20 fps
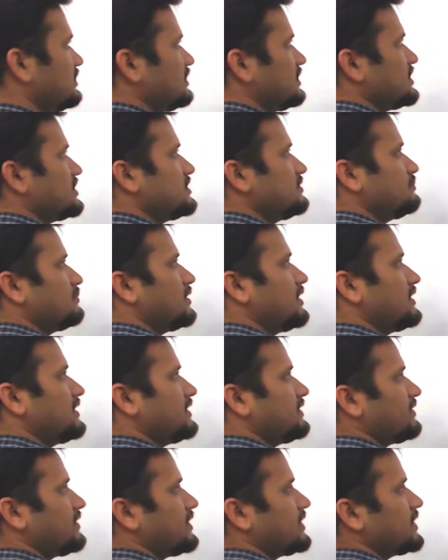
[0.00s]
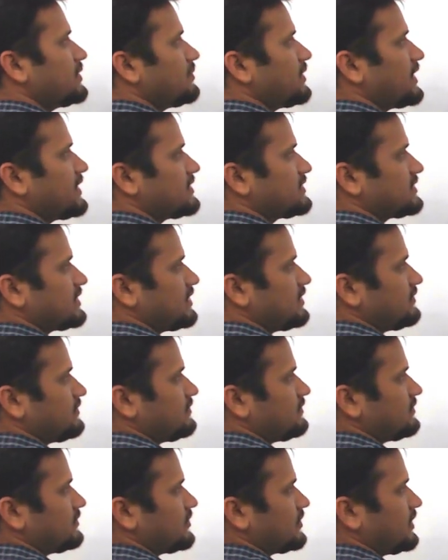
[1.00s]
is multi-threaded by itself.
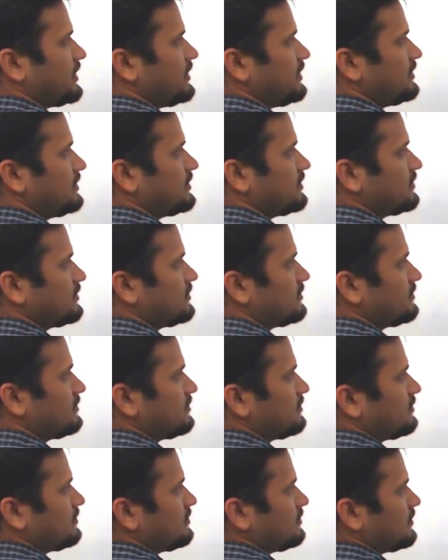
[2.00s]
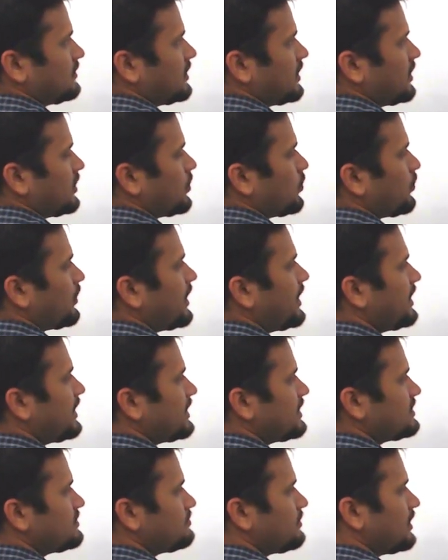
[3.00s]
Okay, Android
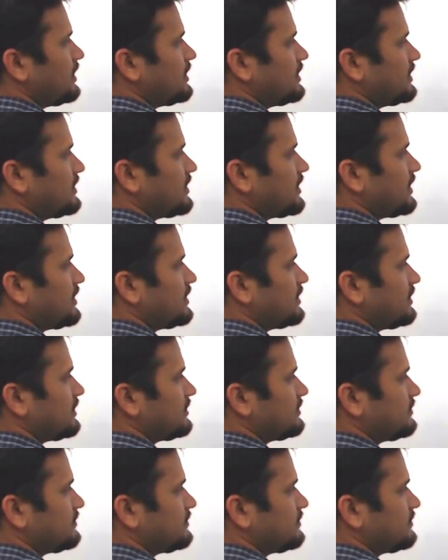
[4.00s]
is multi-threaded.